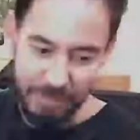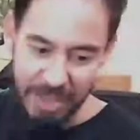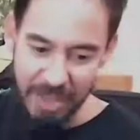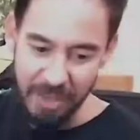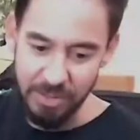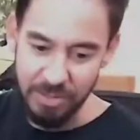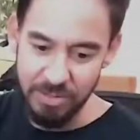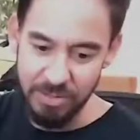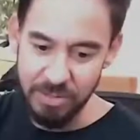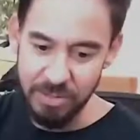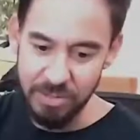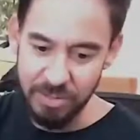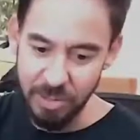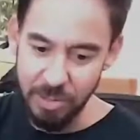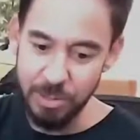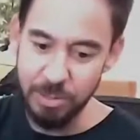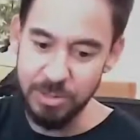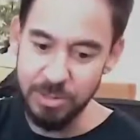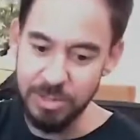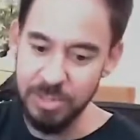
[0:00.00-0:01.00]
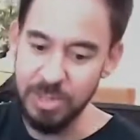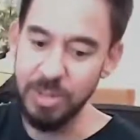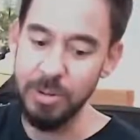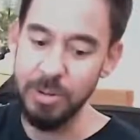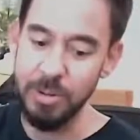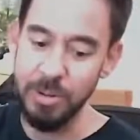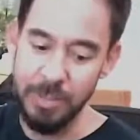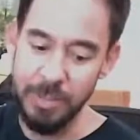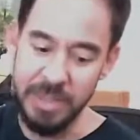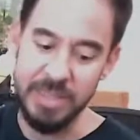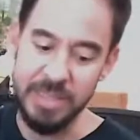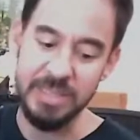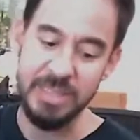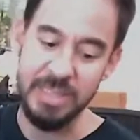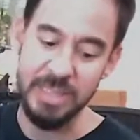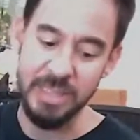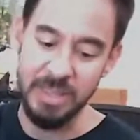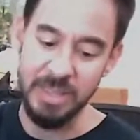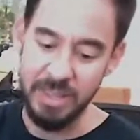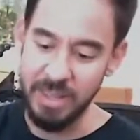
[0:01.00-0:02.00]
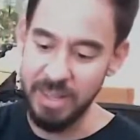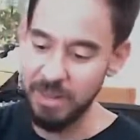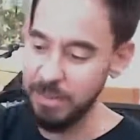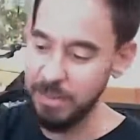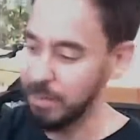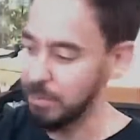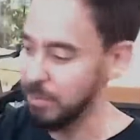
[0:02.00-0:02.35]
out so amazing. I'm